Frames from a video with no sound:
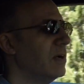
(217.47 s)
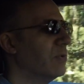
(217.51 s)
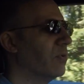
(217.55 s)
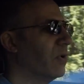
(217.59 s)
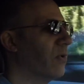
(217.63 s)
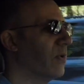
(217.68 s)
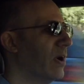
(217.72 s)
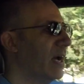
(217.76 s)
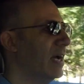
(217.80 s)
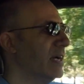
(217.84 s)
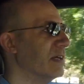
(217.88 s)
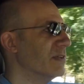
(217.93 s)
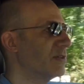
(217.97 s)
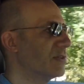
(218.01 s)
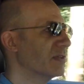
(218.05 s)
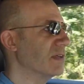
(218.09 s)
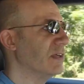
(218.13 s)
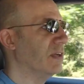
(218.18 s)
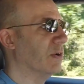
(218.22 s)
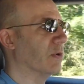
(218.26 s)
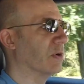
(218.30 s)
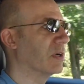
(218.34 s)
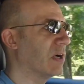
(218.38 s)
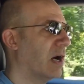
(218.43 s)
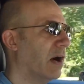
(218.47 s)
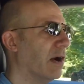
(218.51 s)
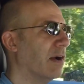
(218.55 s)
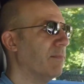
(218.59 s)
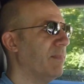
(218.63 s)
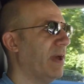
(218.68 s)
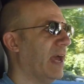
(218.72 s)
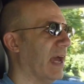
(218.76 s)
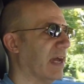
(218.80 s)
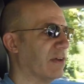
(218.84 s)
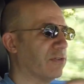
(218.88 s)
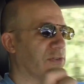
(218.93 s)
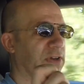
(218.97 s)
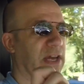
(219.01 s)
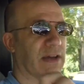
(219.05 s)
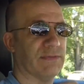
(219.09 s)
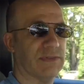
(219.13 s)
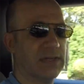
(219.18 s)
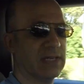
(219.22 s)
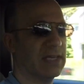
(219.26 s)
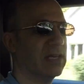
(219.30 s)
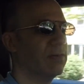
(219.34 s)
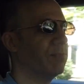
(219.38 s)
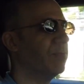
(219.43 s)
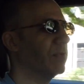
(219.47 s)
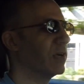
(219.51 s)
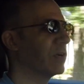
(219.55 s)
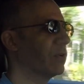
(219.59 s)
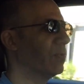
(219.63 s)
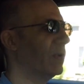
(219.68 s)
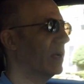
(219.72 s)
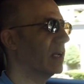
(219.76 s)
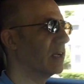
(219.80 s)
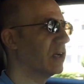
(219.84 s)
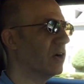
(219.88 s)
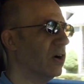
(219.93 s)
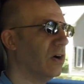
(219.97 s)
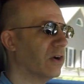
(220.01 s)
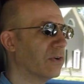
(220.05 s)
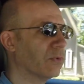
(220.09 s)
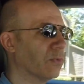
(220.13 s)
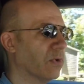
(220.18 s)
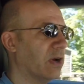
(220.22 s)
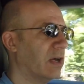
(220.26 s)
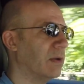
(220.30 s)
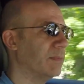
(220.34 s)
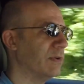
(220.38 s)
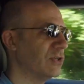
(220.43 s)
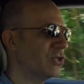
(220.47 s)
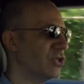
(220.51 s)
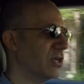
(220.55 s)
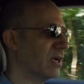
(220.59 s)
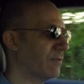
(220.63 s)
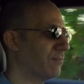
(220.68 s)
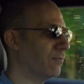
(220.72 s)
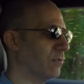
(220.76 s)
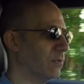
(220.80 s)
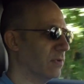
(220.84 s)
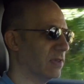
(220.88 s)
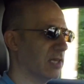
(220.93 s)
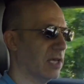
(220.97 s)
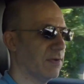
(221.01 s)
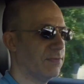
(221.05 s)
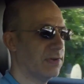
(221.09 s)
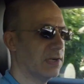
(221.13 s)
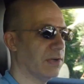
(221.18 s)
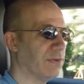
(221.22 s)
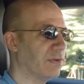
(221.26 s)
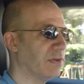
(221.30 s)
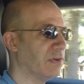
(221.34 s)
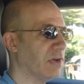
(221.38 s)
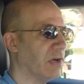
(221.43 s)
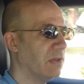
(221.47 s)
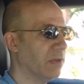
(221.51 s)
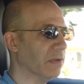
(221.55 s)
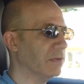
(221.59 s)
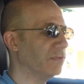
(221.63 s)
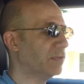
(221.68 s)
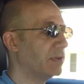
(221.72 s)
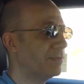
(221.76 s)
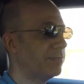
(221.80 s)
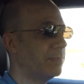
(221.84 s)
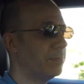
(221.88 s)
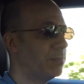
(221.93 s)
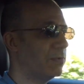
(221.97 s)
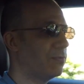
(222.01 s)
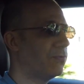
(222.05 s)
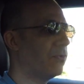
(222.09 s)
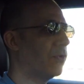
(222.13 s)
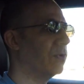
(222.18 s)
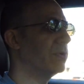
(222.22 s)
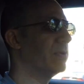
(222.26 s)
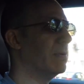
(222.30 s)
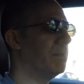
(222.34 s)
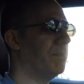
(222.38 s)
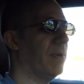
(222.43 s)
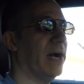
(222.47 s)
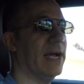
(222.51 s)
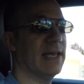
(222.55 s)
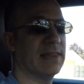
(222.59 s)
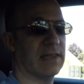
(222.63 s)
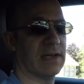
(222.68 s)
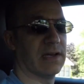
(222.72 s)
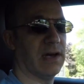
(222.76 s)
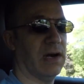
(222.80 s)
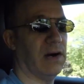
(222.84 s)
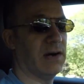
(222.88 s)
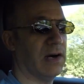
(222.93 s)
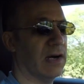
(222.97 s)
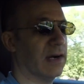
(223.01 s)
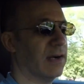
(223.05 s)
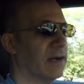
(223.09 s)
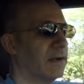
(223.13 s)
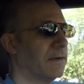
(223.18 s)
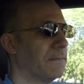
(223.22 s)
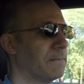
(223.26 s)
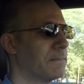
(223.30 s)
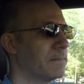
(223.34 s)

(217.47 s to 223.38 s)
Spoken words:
Whereas, CarMax, you have to give them a credit card, write them a check for $1,100 even before you buy the car,